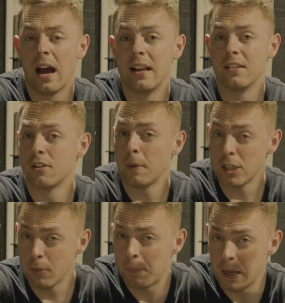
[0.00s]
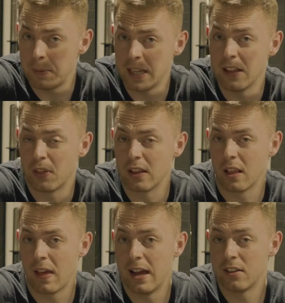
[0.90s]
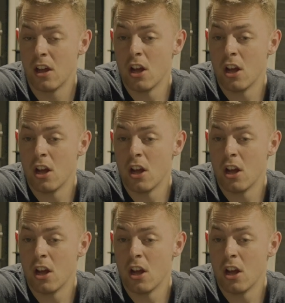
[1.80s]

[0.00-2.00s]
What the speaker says: And especially with BPD and things like that,